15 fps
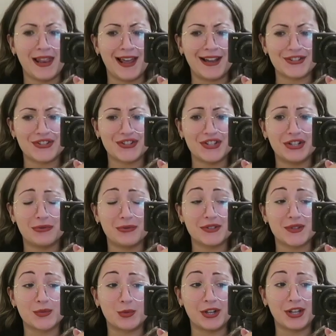Last year
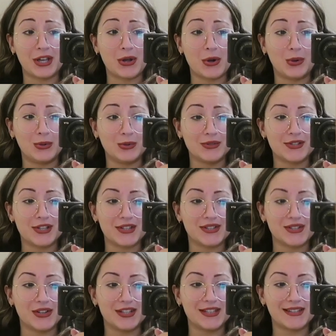was pretty cold, and
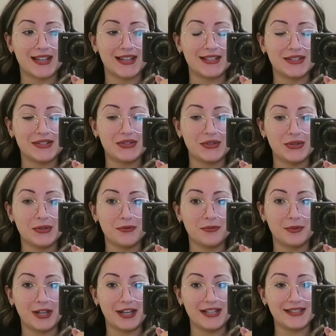so I decided to
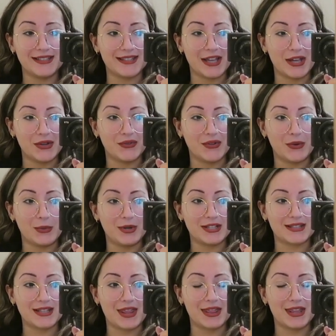play it safe and wear
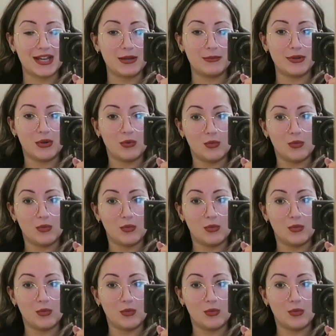something a bit